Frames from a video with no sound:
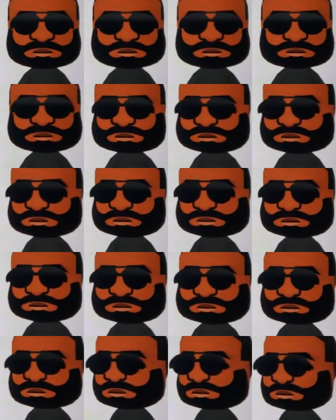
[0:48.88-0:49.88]
Ross version of
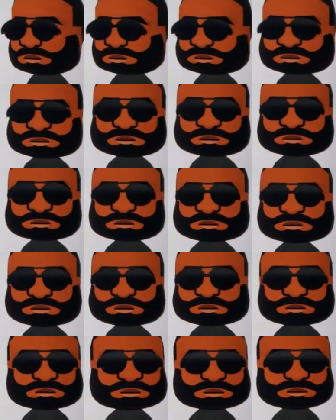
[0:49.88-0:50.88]
2018.
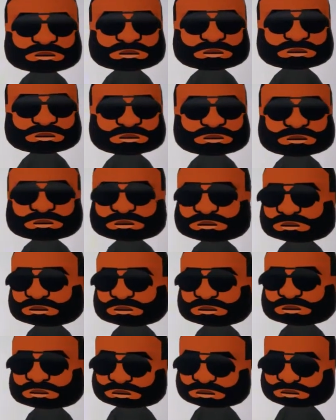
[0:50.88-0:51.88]
So
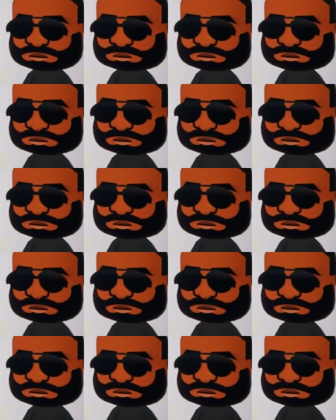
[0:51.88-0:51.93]
I